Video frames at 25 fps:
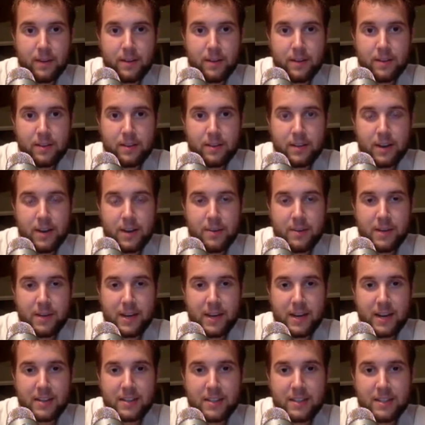So now we can
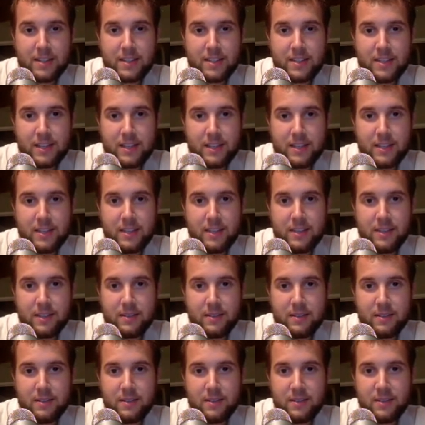actually see the
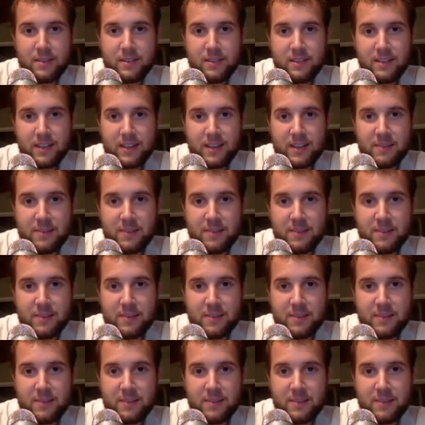like